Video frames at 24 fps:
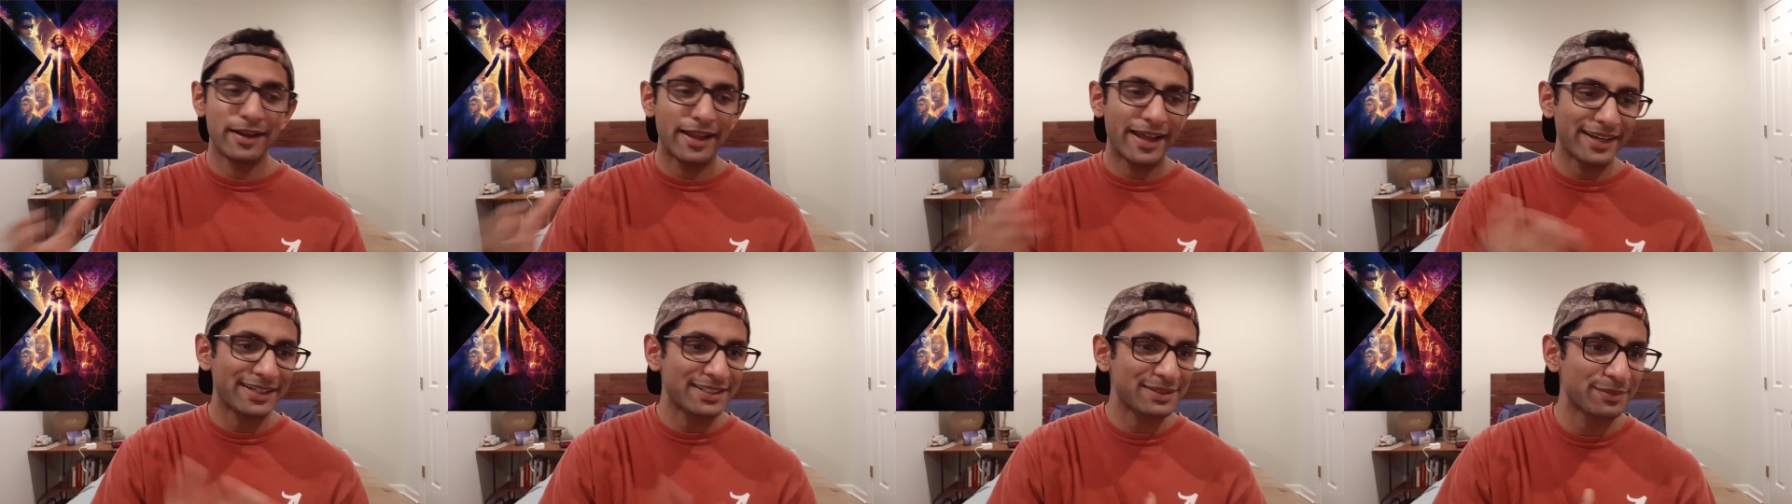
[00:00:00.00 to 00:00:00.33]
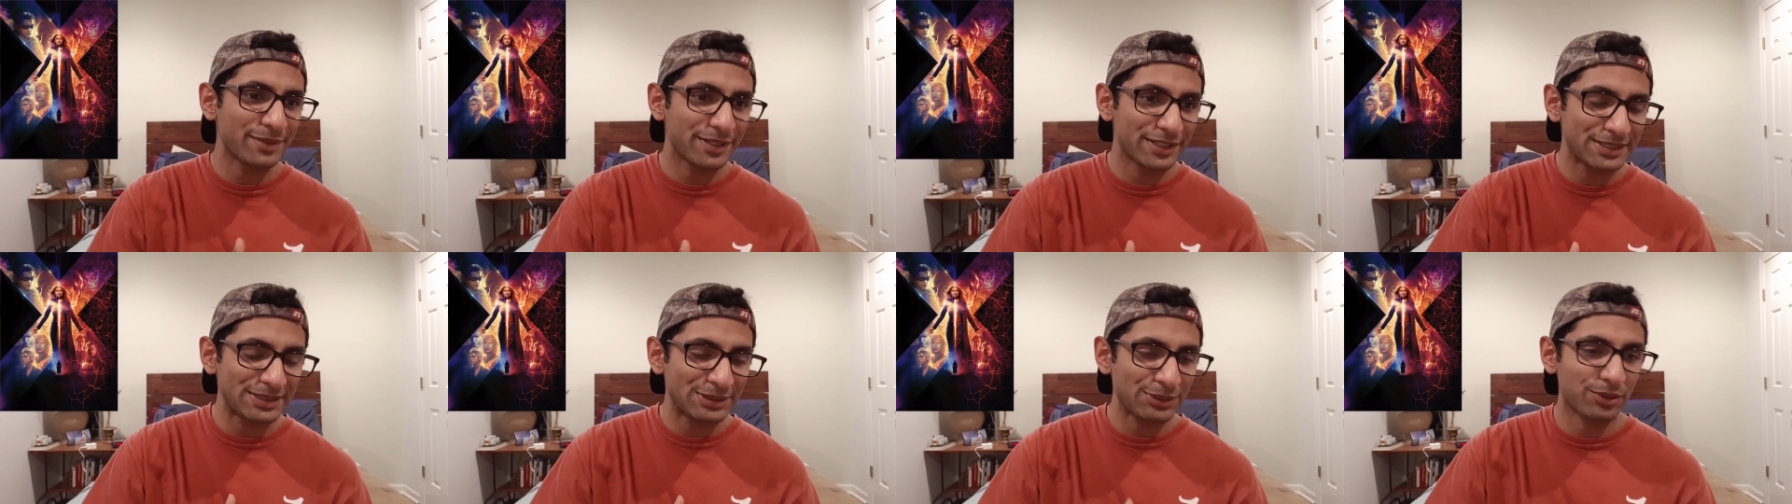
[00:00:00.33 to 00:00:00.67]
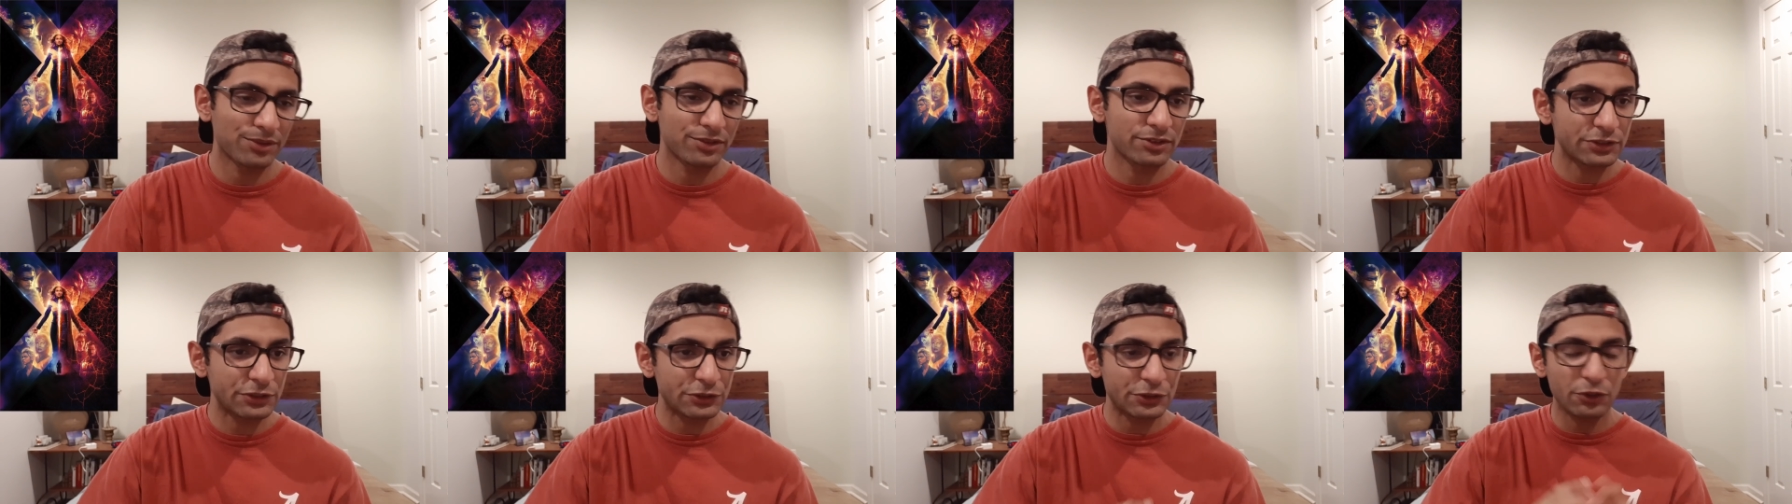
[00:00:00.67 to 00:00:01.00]
X Men sort
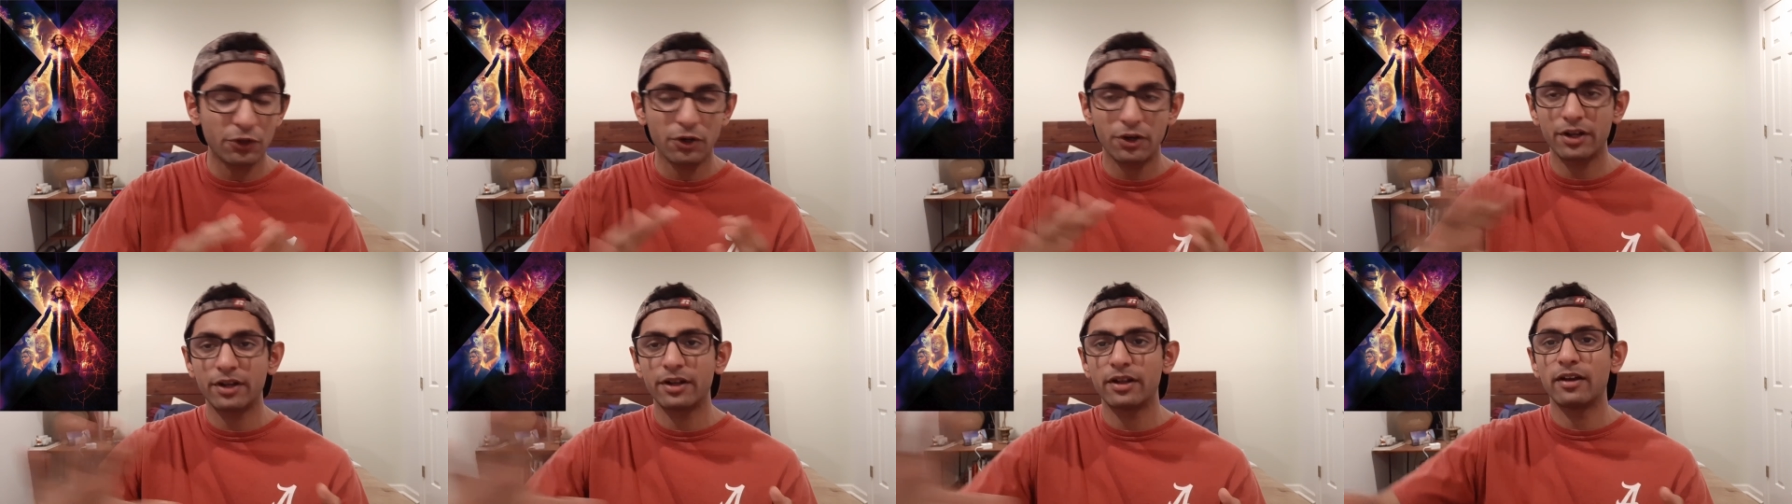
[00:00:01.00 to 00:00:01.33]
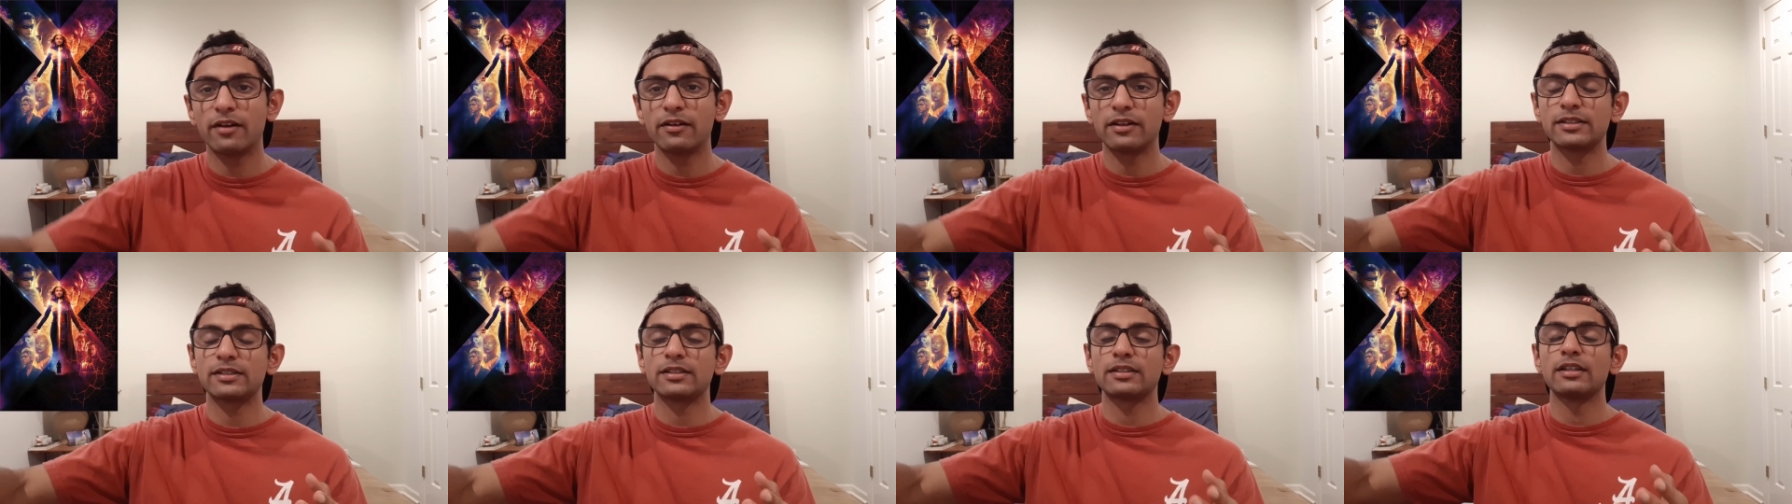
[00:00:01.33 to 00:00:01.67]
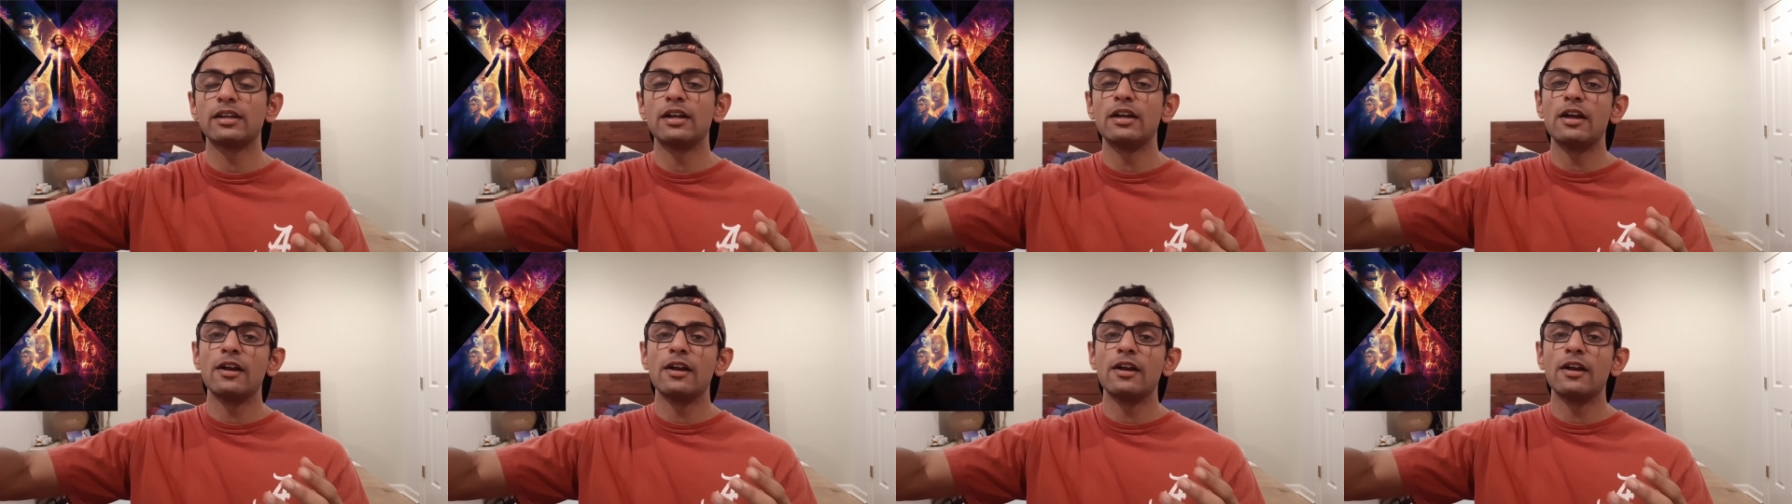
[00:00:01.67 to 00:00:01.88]
of started us